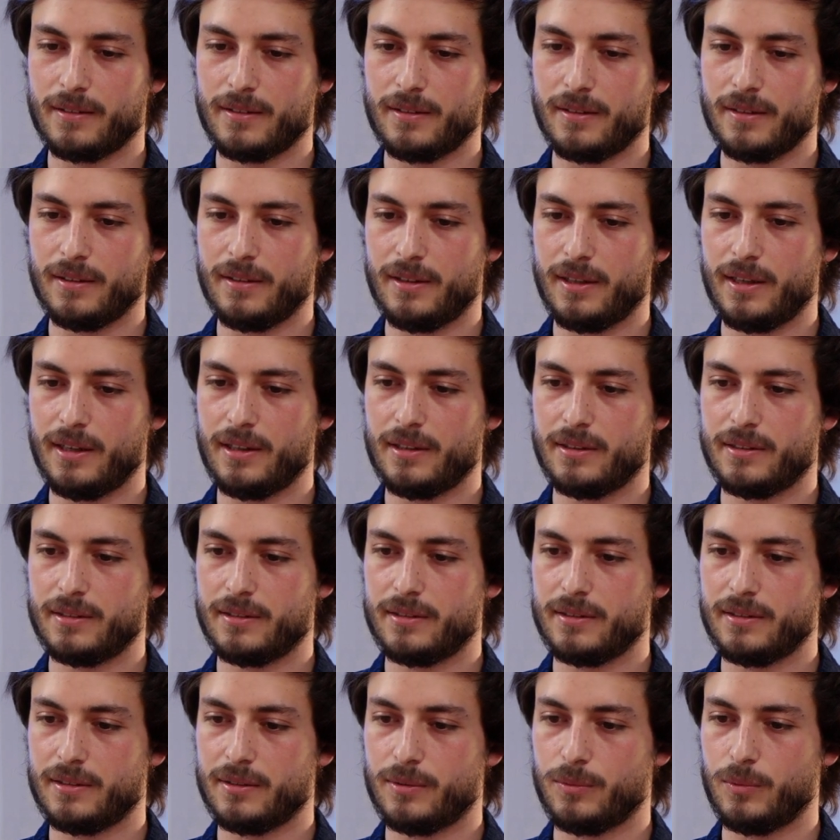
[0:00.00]

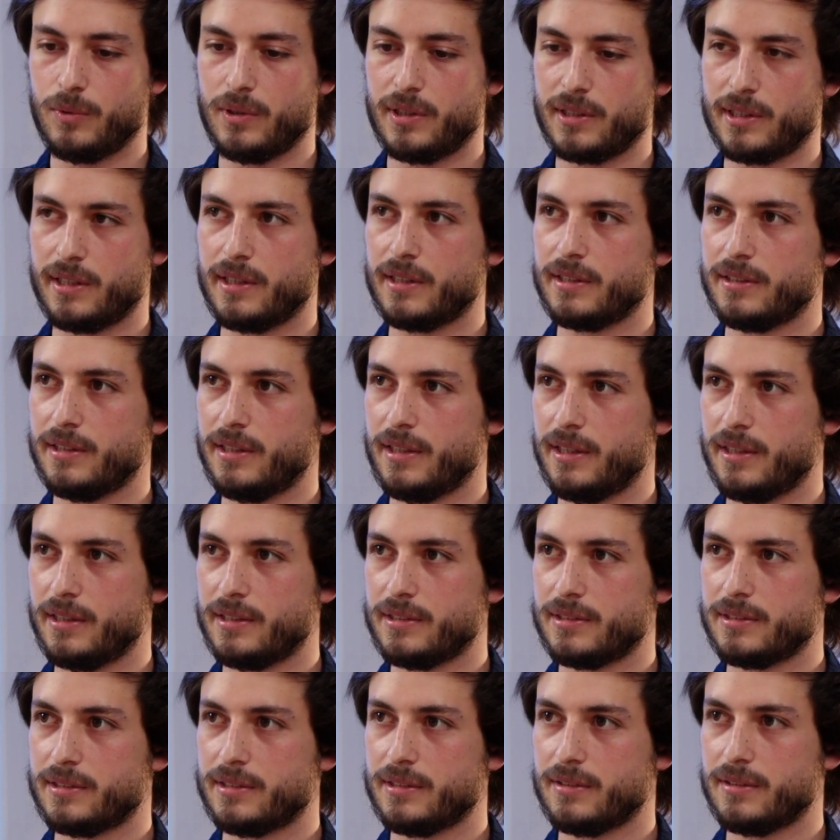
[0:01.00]
late working
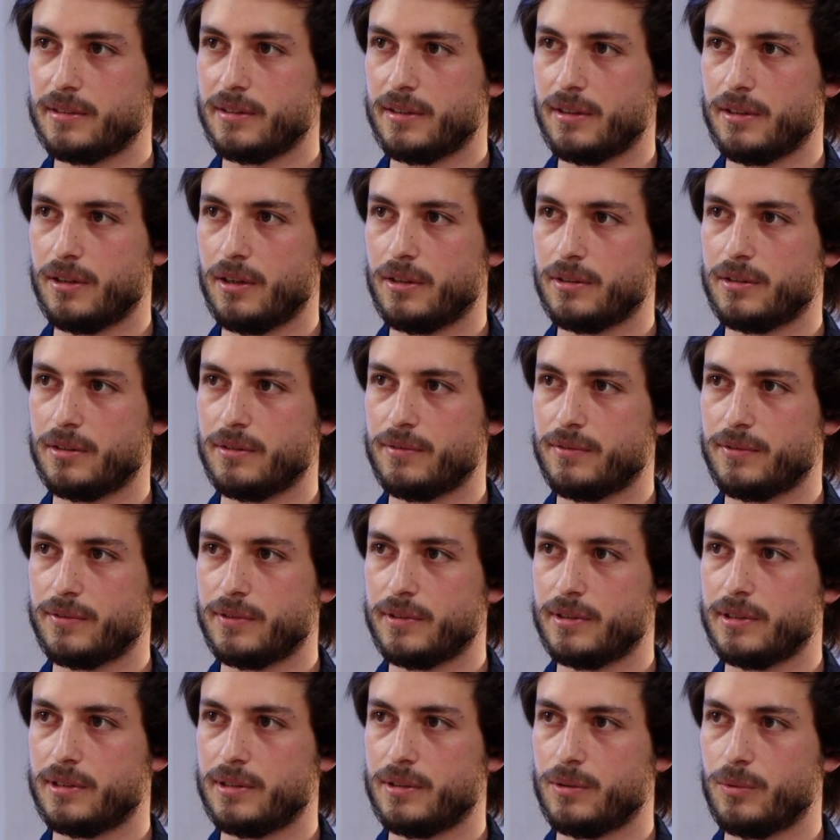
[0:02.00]
days, a lot of
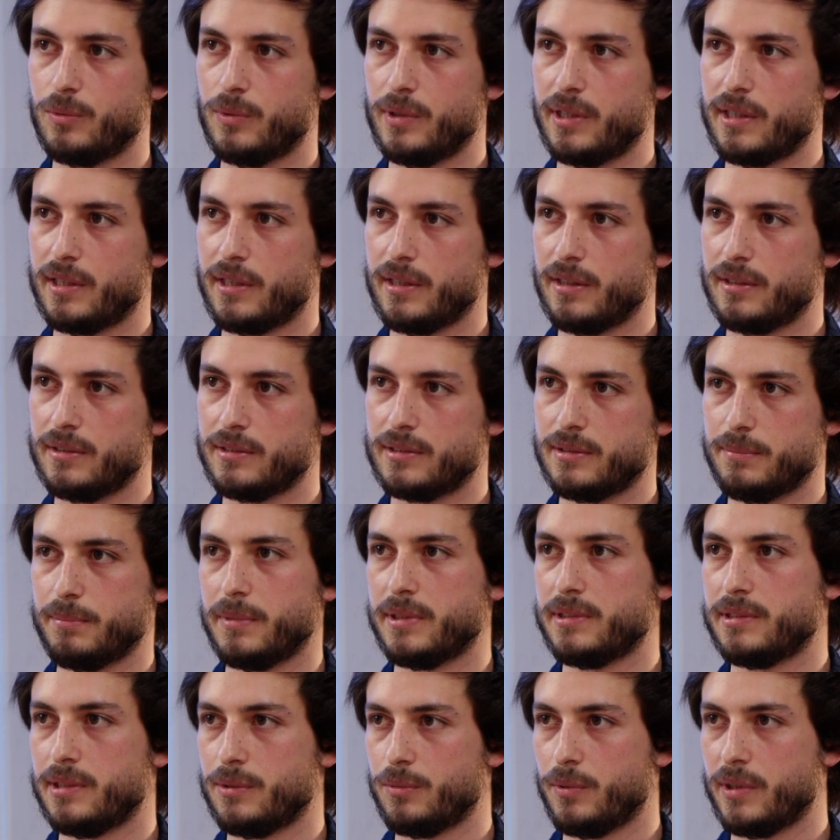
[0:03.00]
weekends,
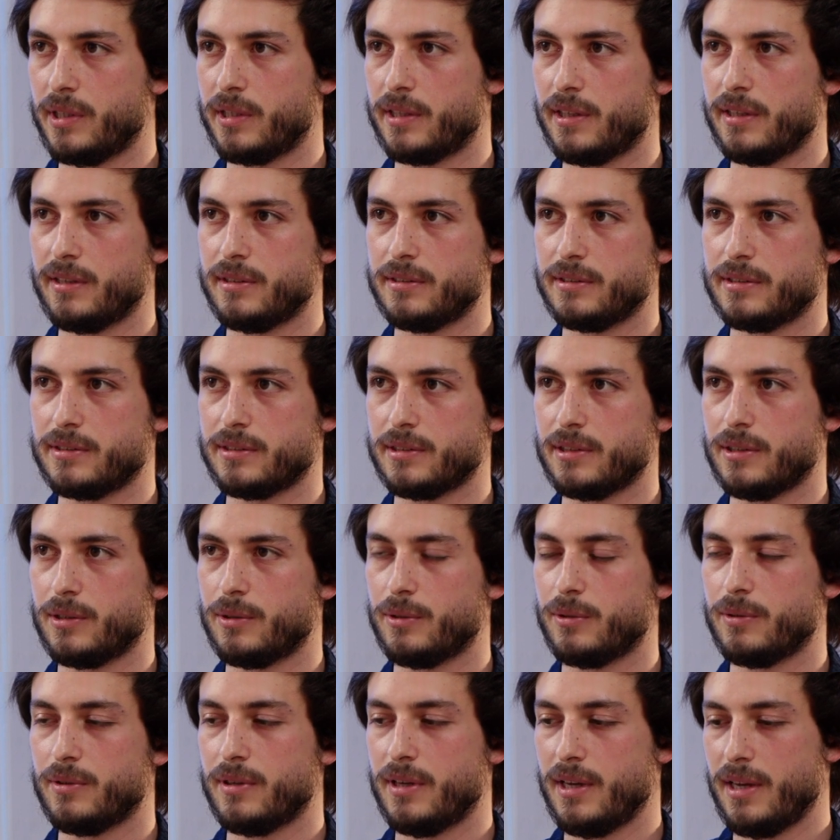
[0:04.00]
busy weekends.
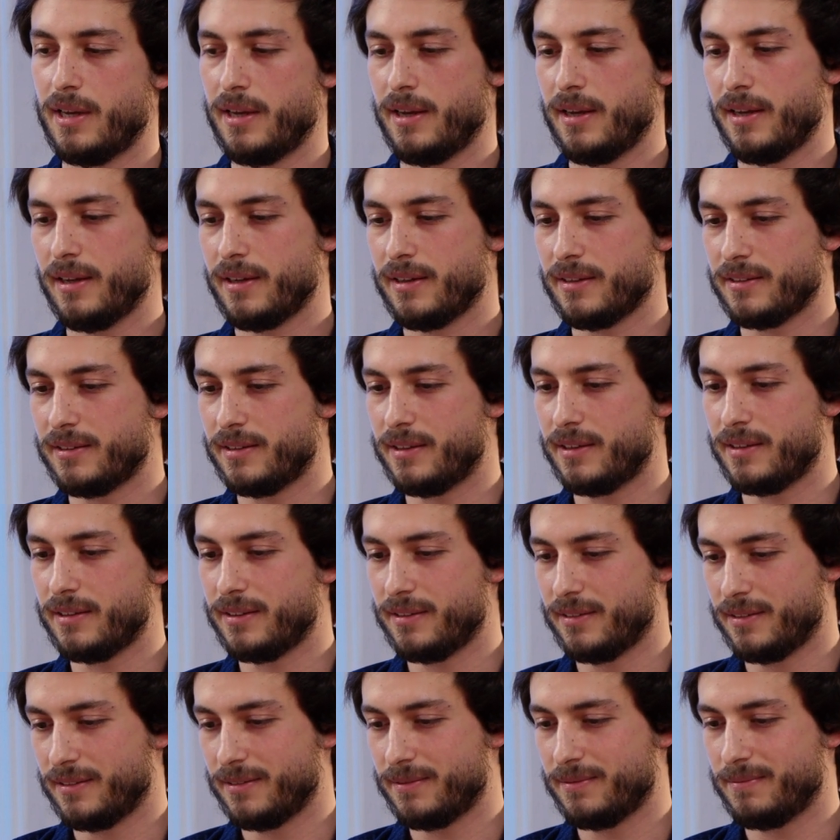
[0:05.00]
So
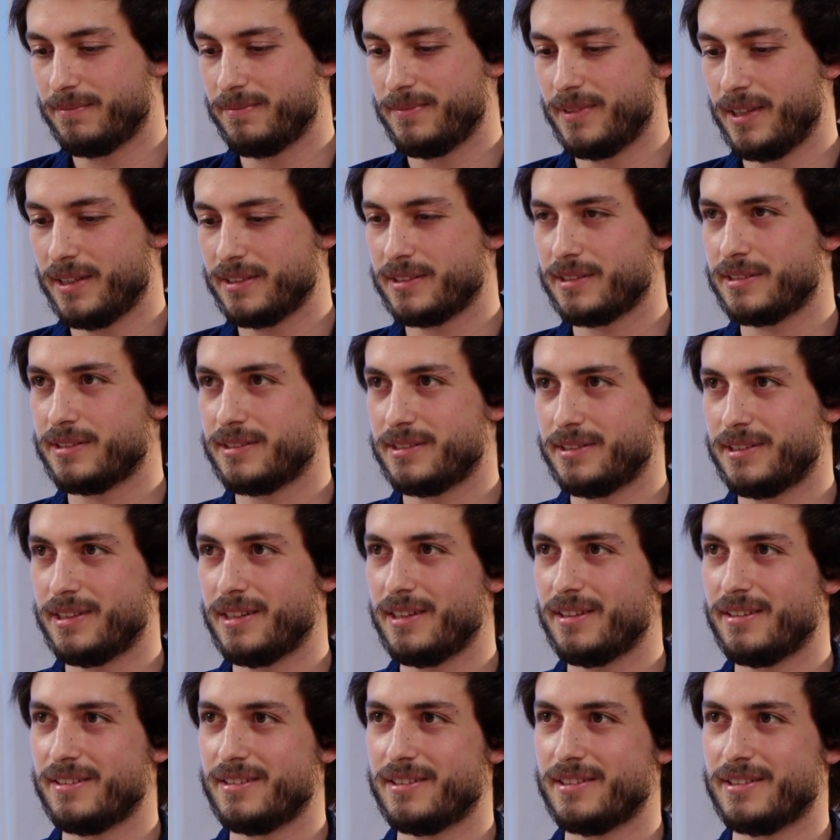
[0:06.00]
that's
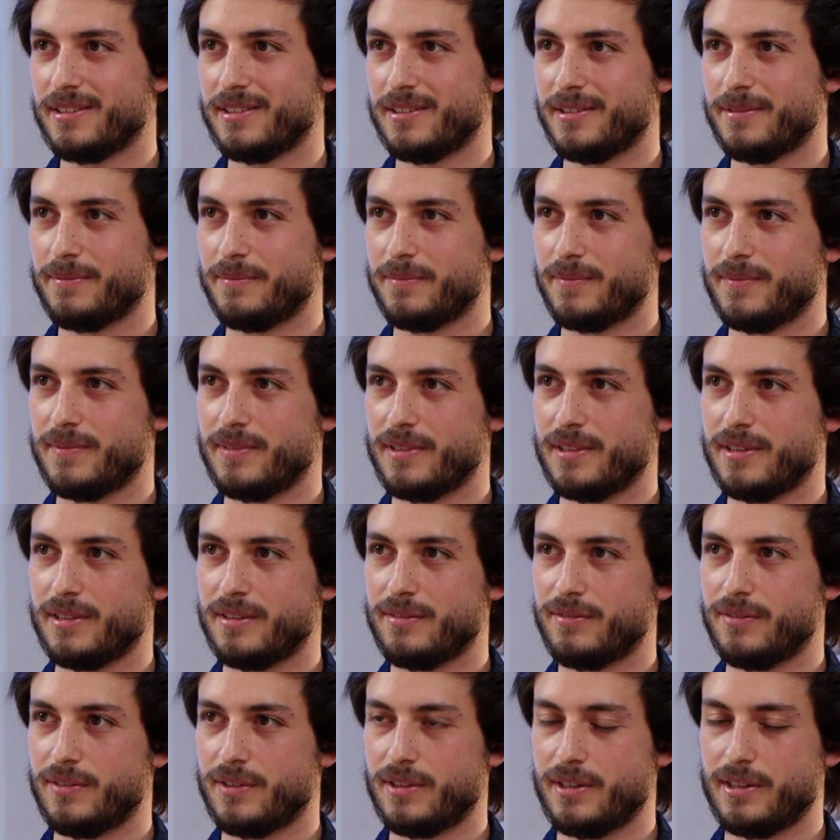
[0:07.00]
still
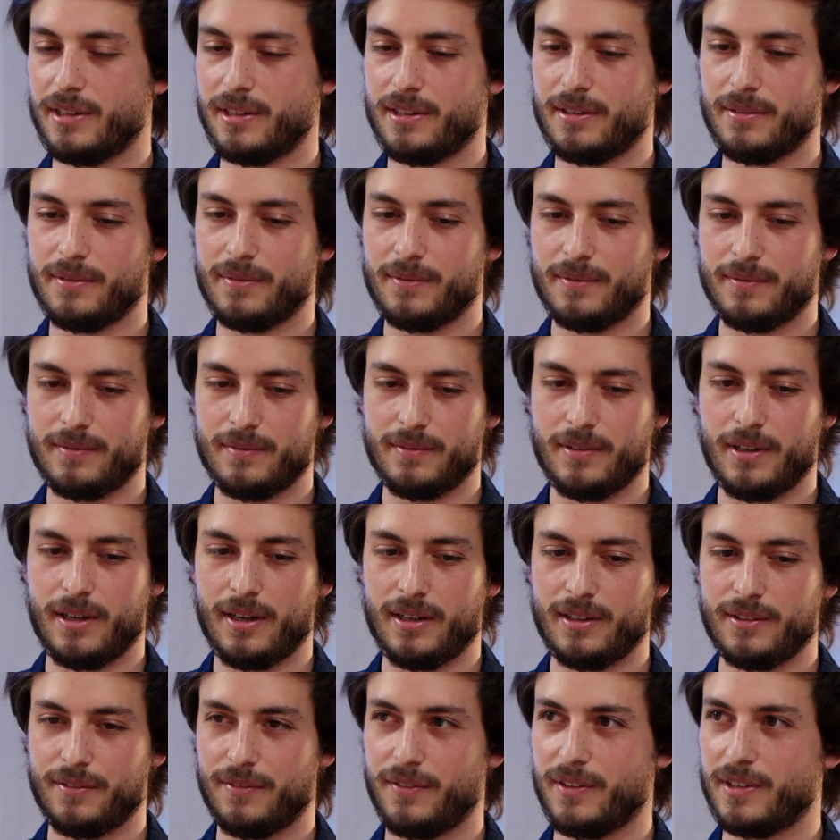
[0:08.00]
a very
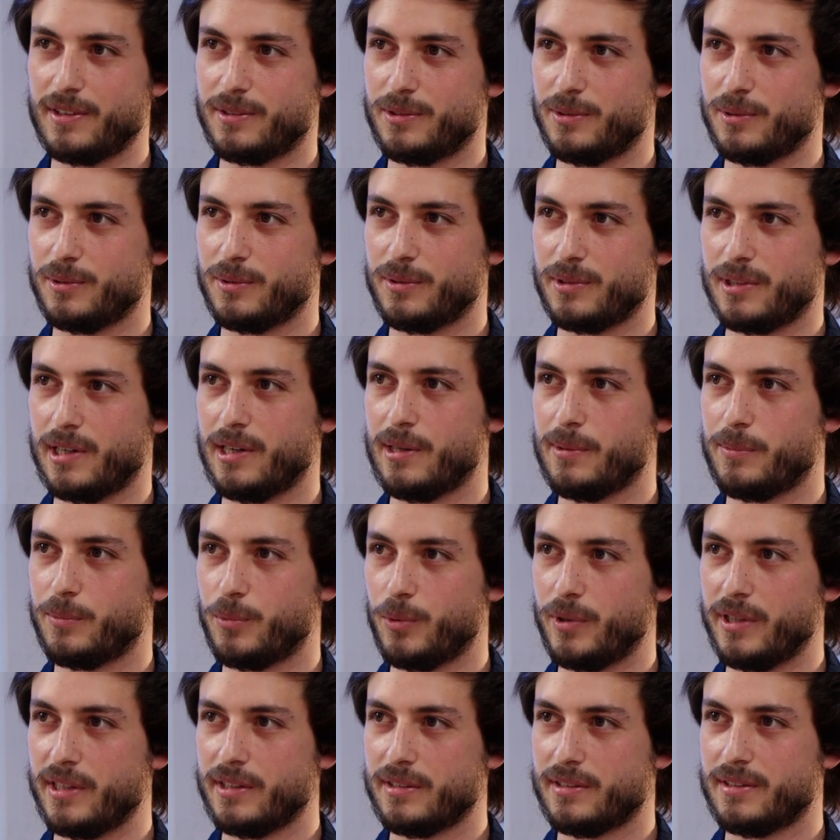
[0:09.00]
hard thing to cope
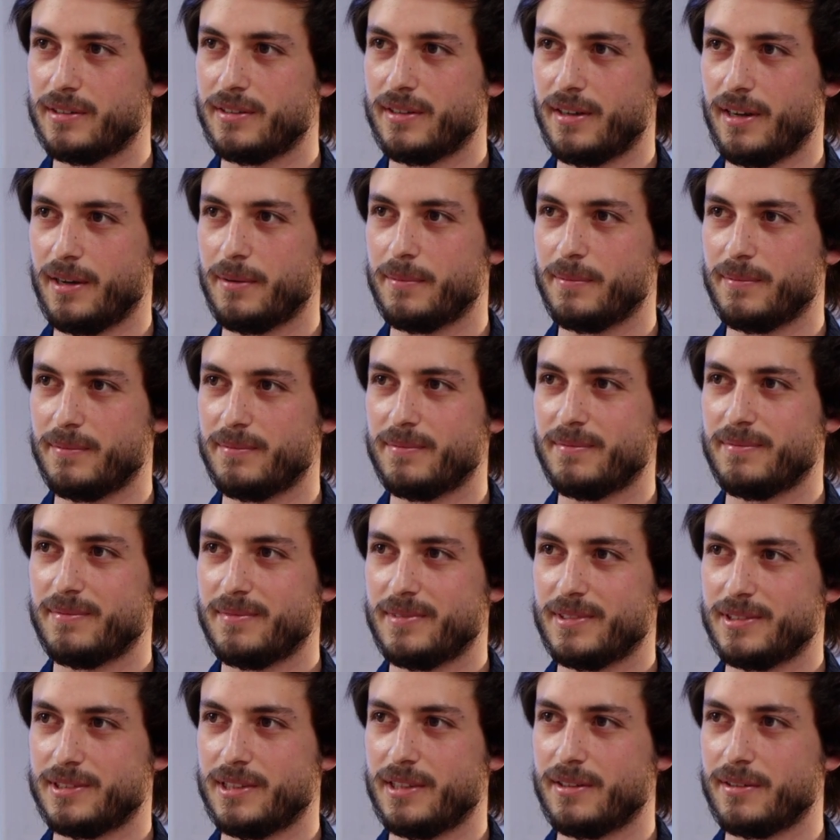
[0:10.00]
with. I'm
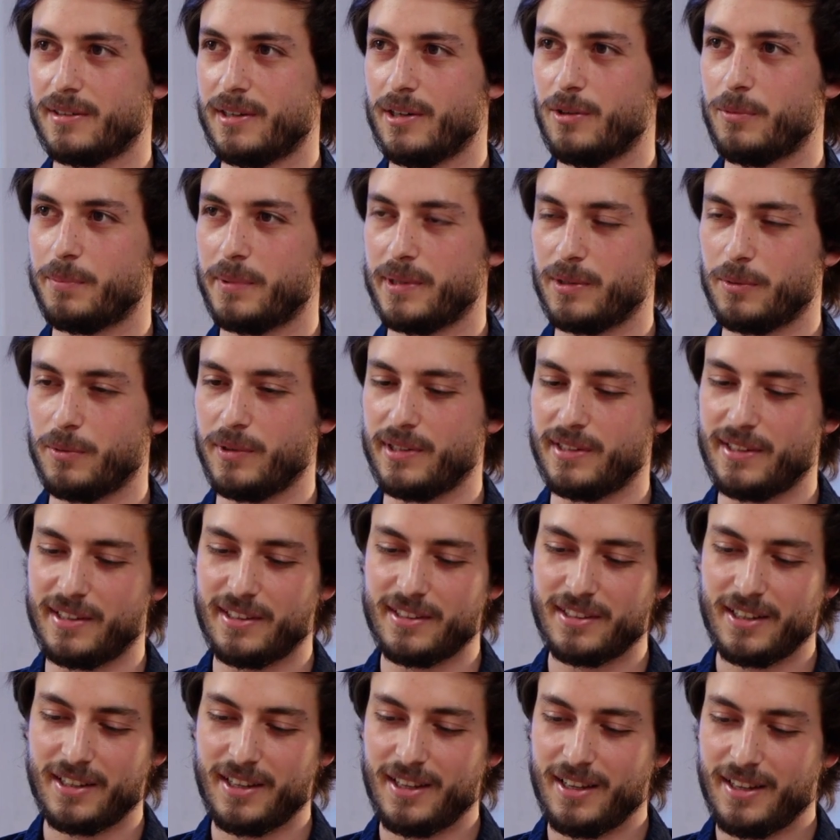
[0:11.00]
still coping with
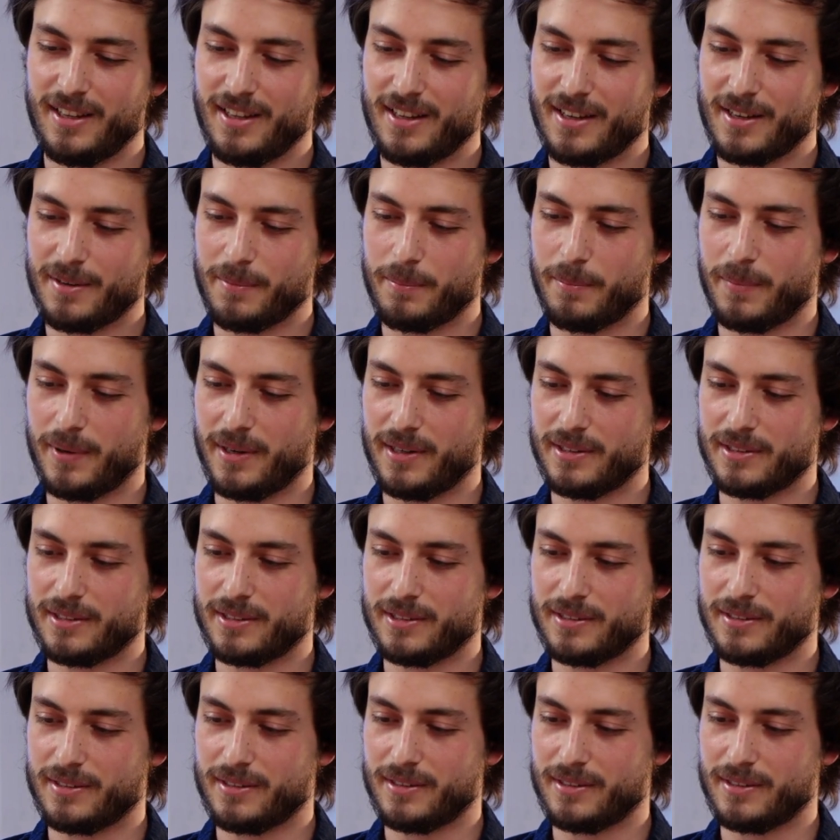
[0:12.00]
it, but